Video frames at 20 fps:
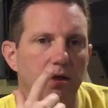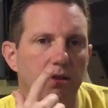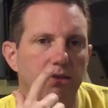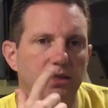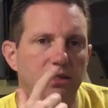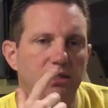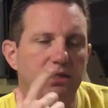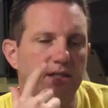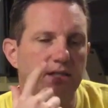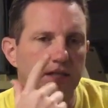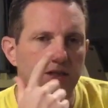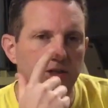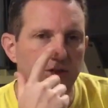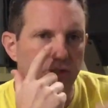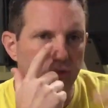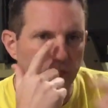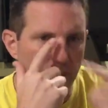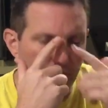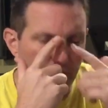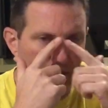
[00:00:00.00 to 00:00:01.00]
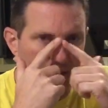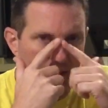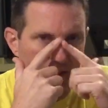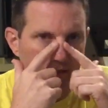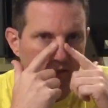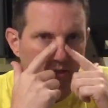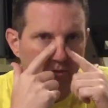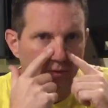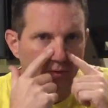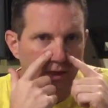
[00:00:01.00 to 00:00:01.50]
the tissue
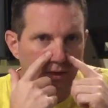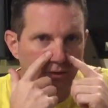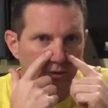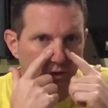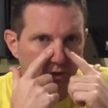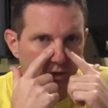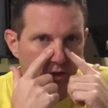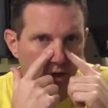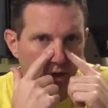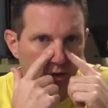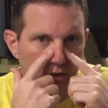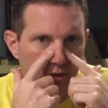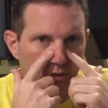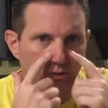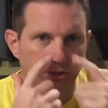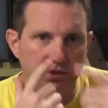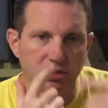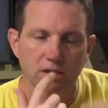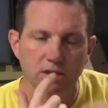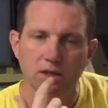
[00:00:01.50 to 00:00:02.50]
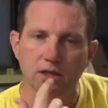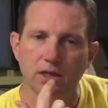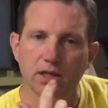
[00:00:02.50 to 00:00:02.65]
in and around the nose